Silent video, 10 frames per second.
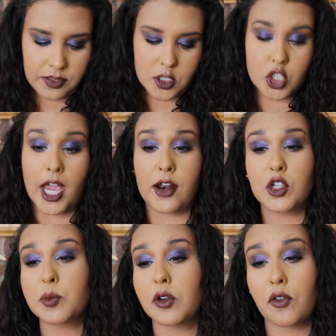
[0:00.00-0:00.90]
that the
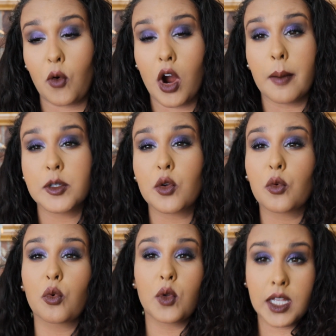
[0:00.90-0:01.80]
shadows performed
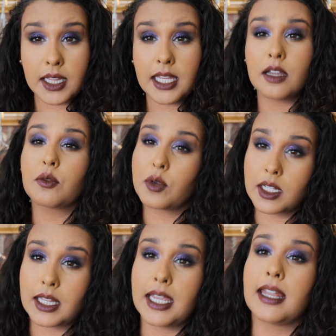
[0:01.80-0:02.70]
really,
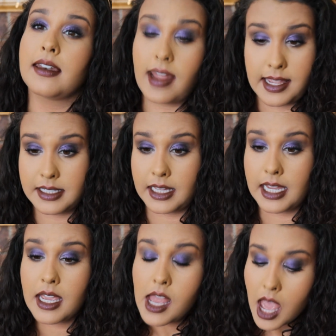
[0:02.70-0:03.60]
really
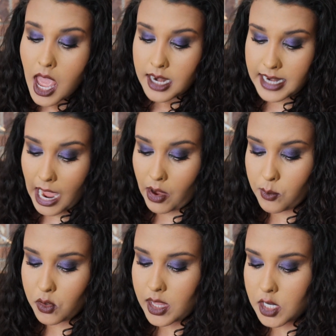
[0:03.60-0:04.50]
nicely. Now
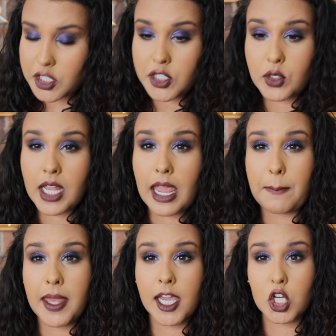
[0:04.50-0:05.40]
I will insert
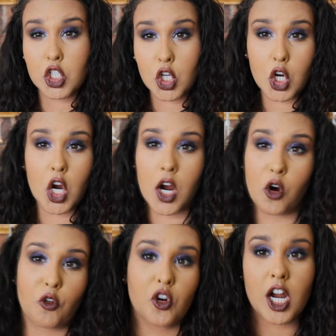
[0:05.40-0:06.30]
a picture
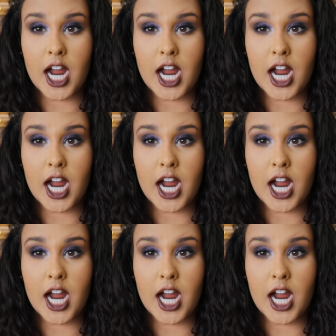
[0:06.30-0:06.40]
over